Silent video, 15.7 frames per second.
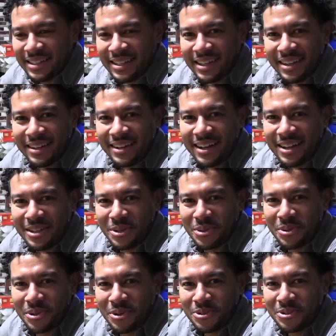
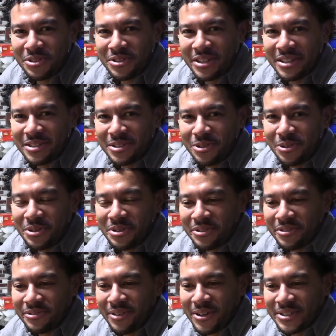NIU, Northern Illinois
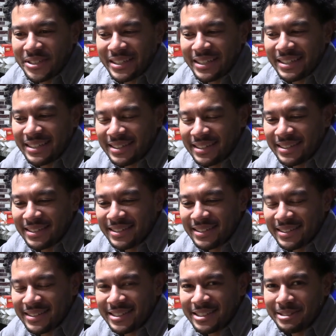University,
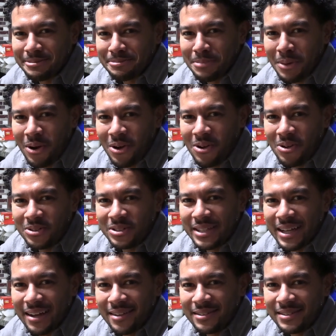in a small
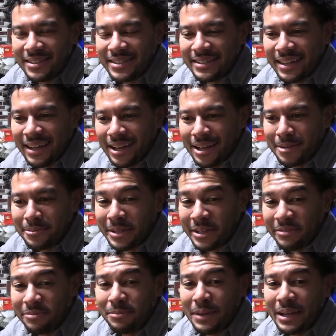town of DeKalb.
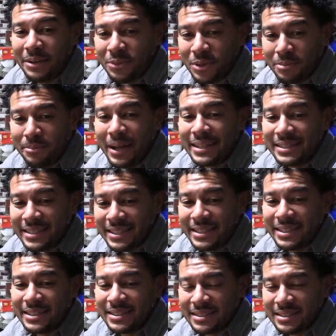Even back
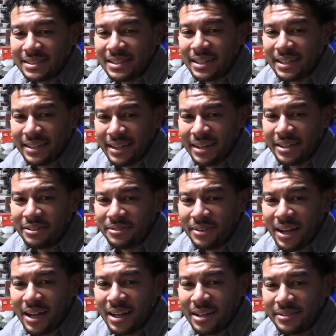then in
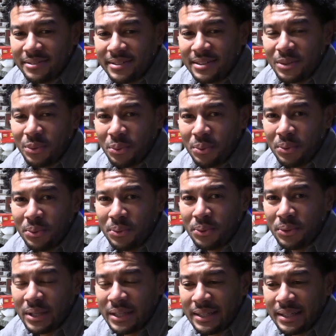95,
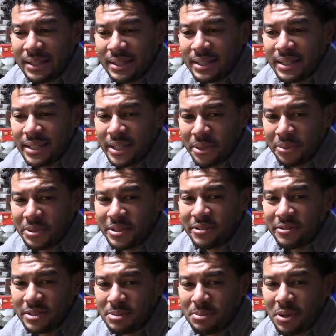it was
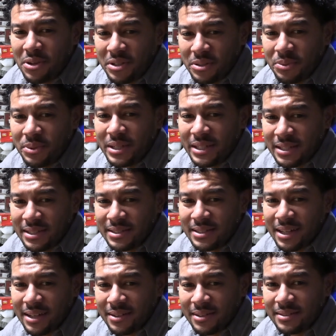even smaller than what it is
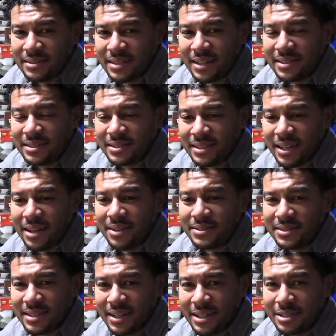now. Not the
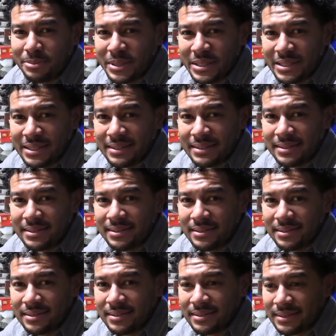town size, but just
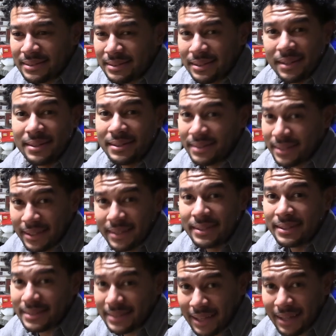nothing in
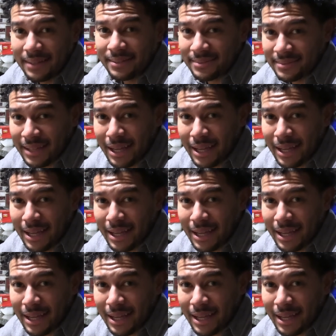the town.